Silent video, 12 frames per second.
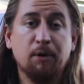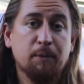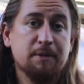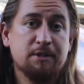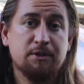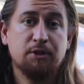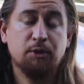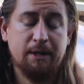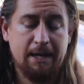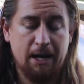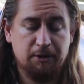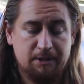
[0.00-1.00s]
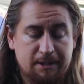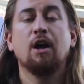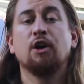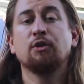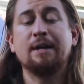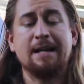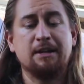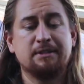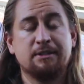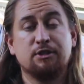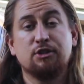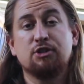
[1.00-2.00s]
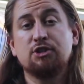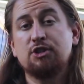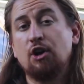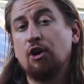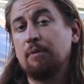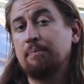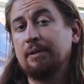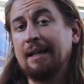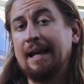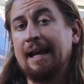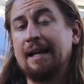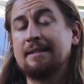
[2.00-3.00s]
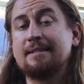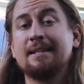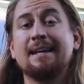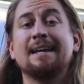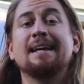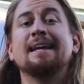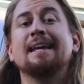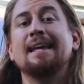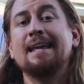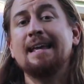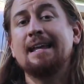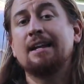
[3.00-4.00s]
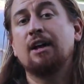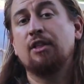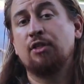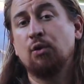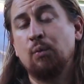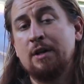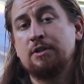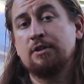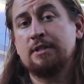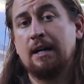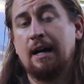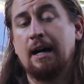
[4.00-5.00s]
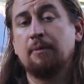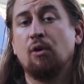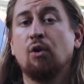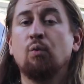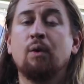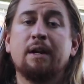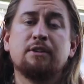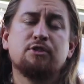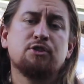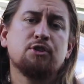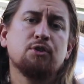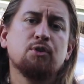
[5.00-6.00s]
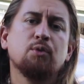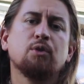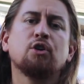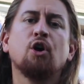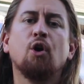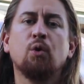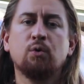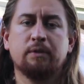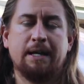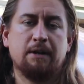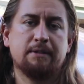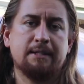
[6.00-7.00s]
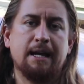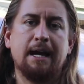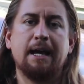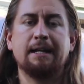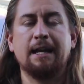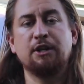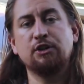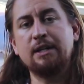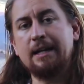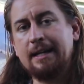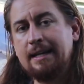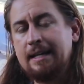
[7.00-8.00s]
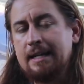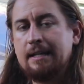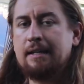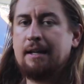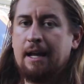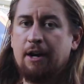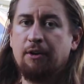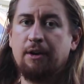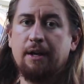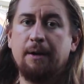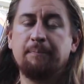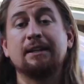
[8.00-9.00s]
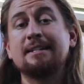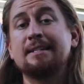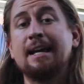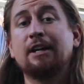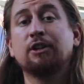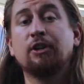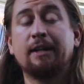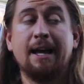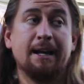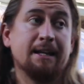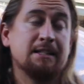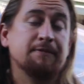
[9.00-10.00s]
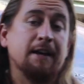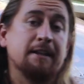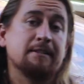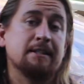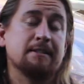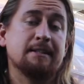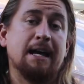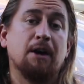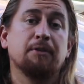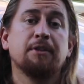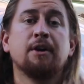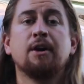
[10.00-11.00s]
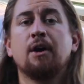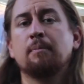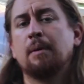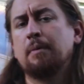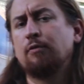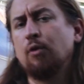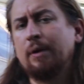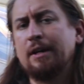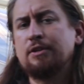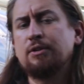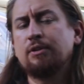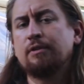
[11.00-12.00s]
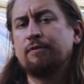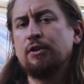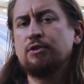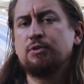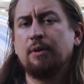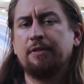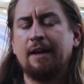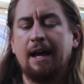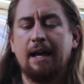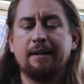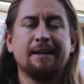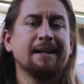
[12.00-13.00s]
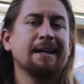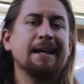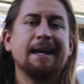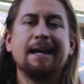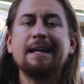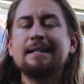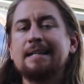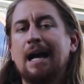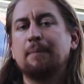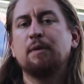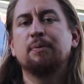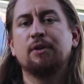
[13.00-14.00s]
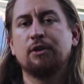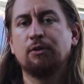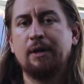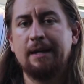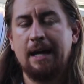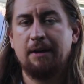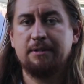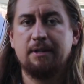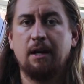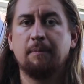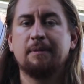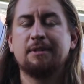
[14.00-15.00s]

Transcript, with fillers: purpose of the greenhouse? A greenhouse is to start plants in the winter time, or when it's too cold outside and you need a heated area. Let's take a look at it. It's facing south. But before we get too confused with that, anytime you put a greenhouse up,